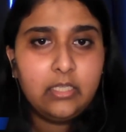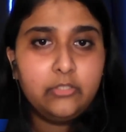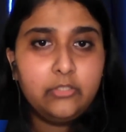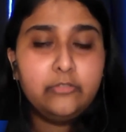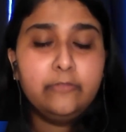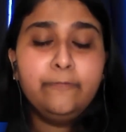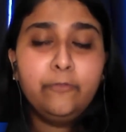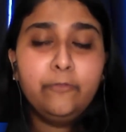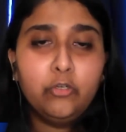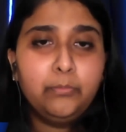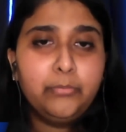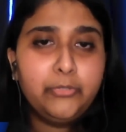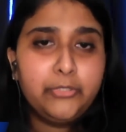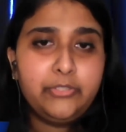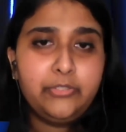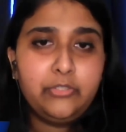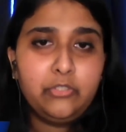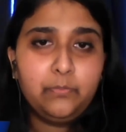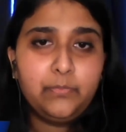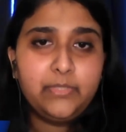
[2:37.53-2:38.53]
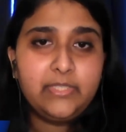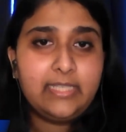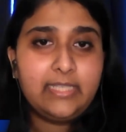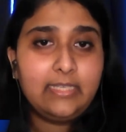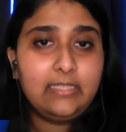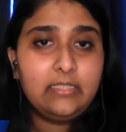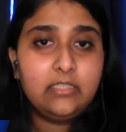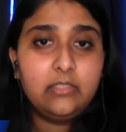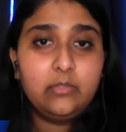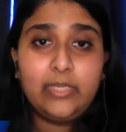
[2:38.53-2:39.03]
to
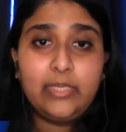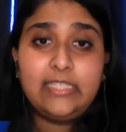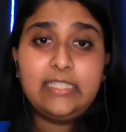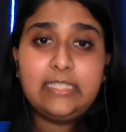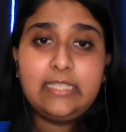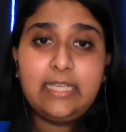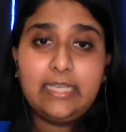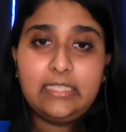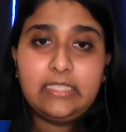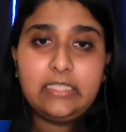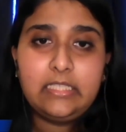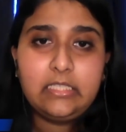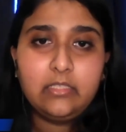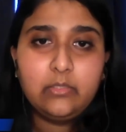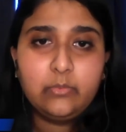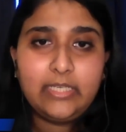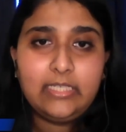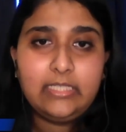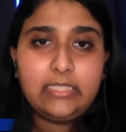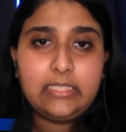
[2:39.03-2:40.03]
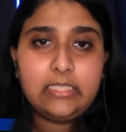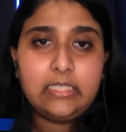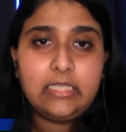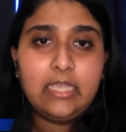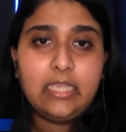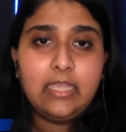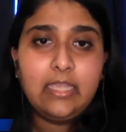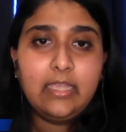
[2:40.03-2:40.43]
4.2% in 2019-20.